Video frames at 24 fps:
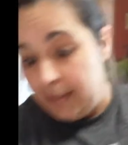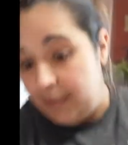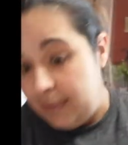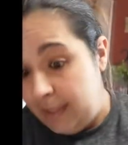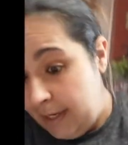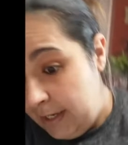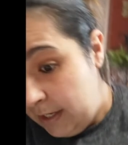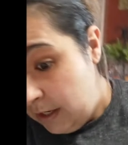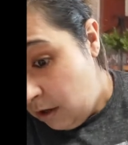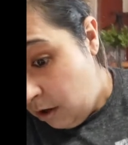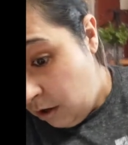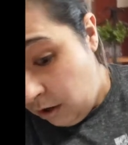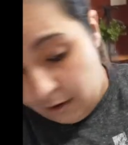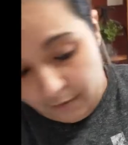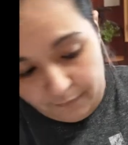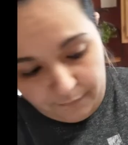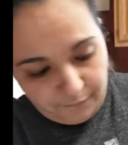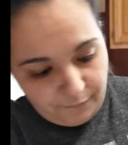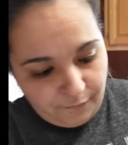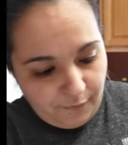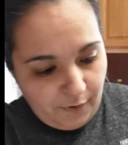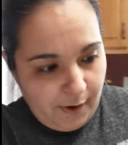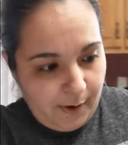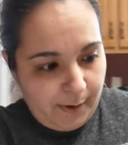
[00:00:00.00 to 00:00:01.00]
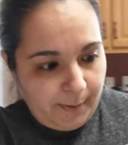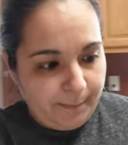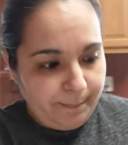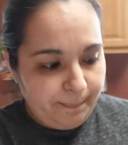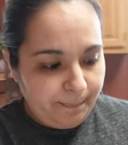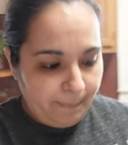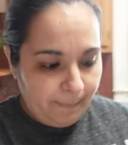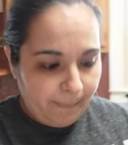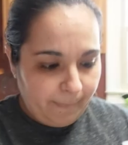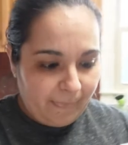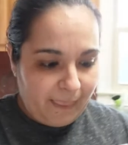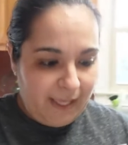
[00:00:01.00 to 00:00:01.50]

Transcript: They are from